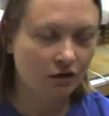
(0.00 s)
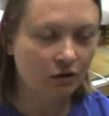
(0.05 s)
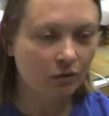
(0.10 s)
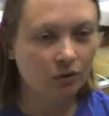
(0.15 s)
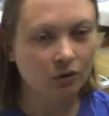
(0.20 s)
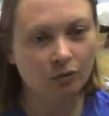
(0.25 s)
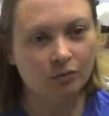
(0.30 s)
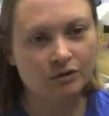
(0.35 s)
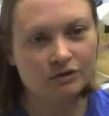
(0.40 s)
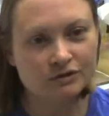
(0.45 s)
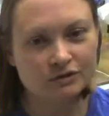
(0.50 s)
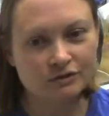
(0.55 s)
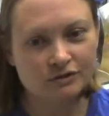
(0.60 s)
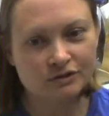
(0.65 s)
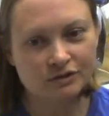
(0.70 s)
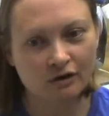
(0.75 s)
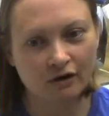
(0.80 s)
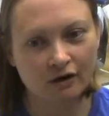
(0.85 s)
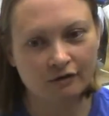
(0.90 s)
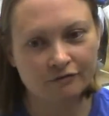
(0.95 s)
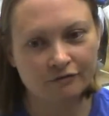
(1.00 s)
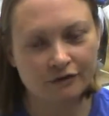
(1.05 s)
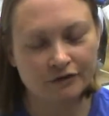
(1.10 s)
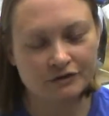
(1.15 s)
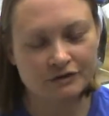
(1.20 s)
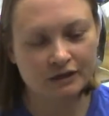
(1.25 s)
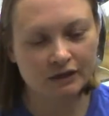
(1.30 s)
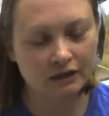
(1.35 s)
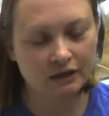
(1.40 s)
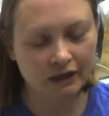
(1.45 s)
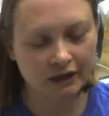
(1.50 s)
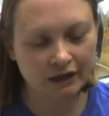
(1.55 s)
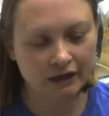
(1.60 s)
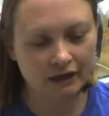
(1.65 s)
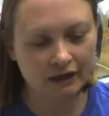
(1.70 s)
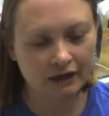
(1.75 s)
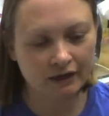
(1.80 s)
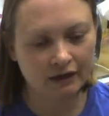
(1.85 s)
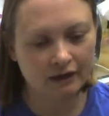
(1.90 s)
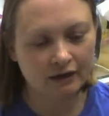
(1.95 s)
Oh, we're so sorry for the
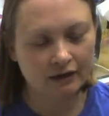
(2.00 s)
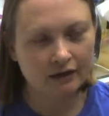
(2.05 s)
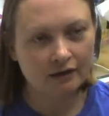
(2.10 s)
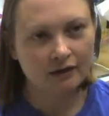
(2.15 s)
delay.